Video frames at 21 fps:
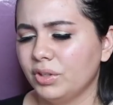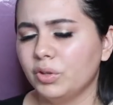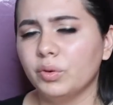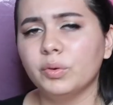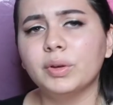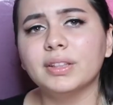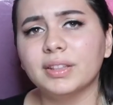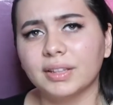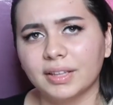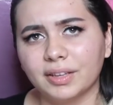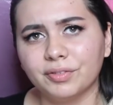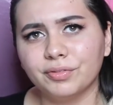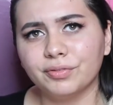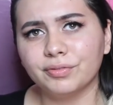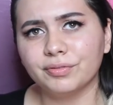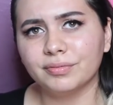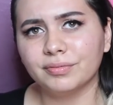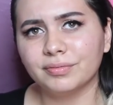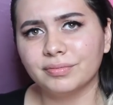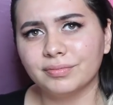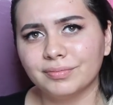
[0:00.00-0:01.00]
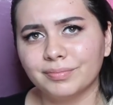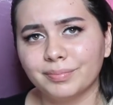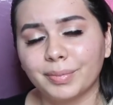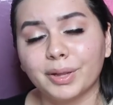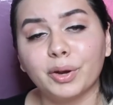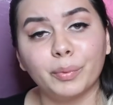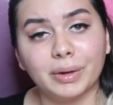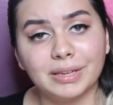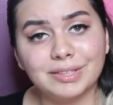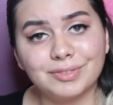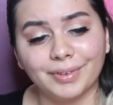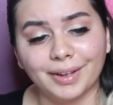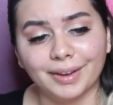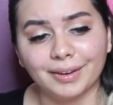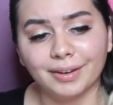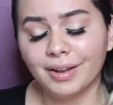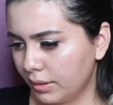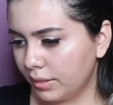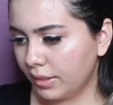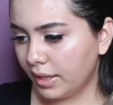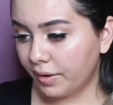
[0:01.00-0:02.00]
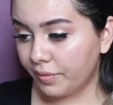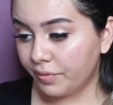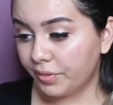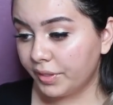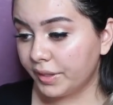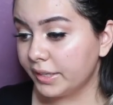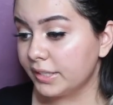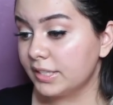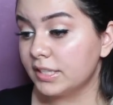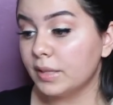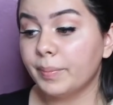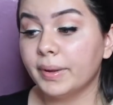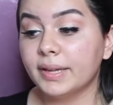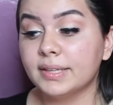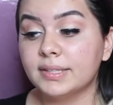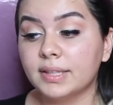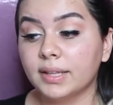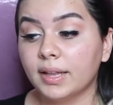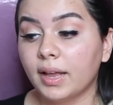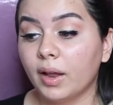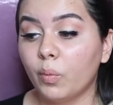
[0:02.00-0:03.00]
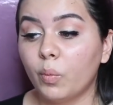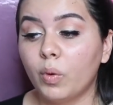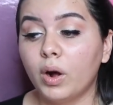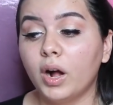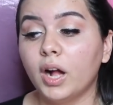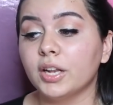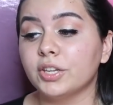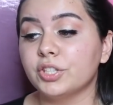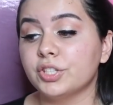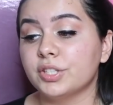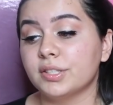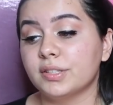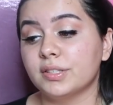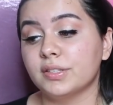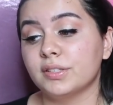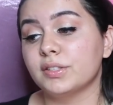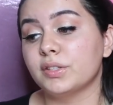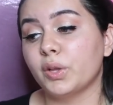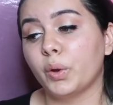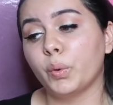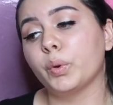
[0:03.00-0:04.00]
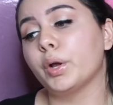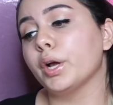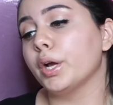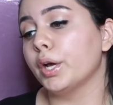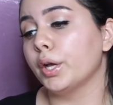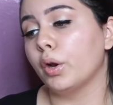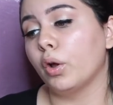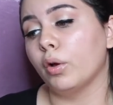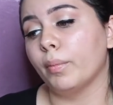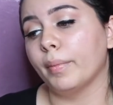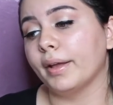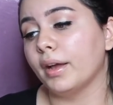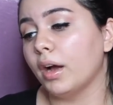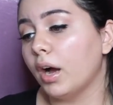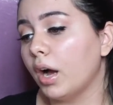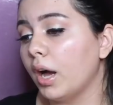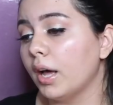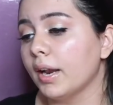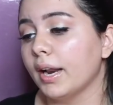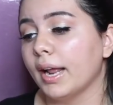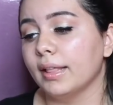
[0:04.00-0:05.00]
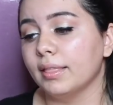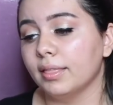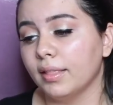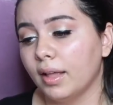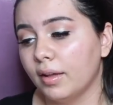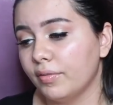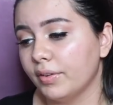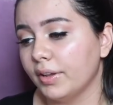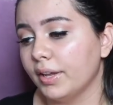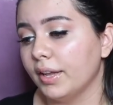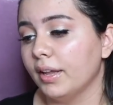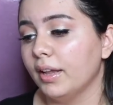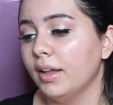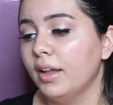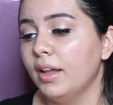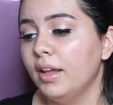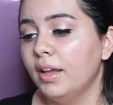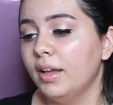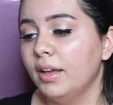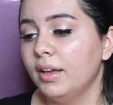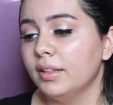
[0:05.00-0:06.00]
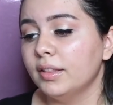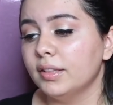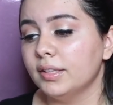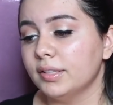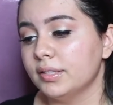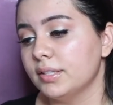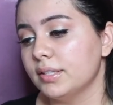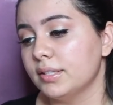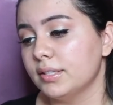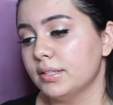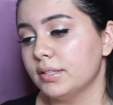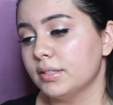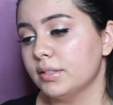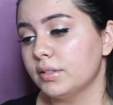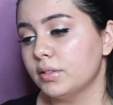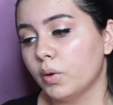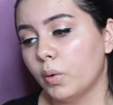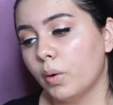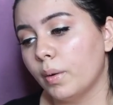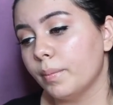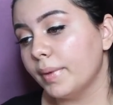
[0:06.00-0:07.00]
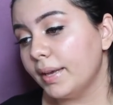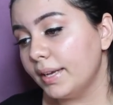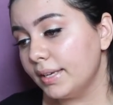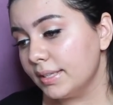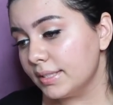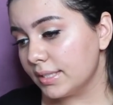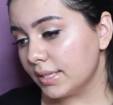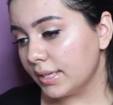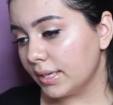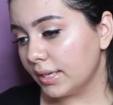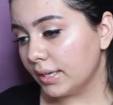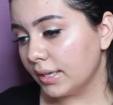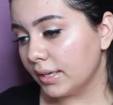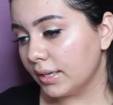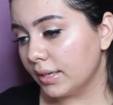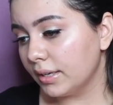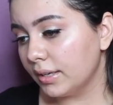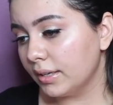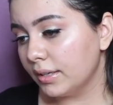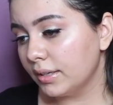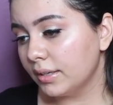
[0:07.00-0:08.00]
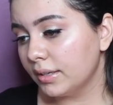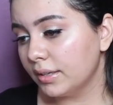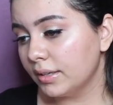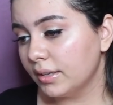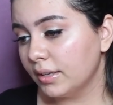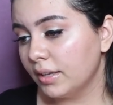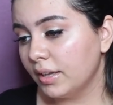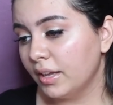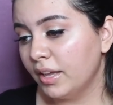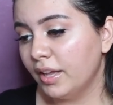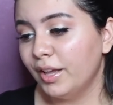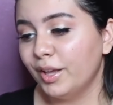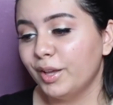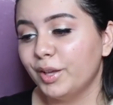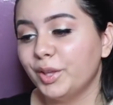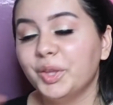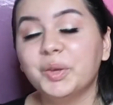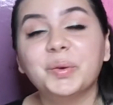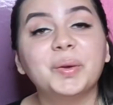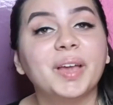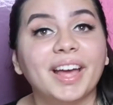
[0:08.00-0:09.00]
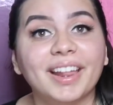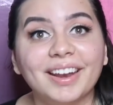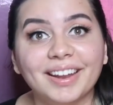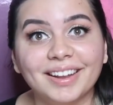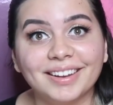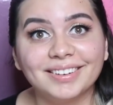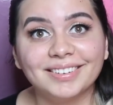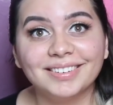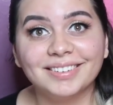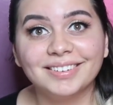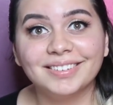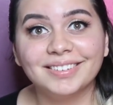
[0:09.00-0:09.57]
You can leave, but it was fun. Love this. The best thing I watched. This is so good. Oh my God, I love it. This is so amazing. You get it.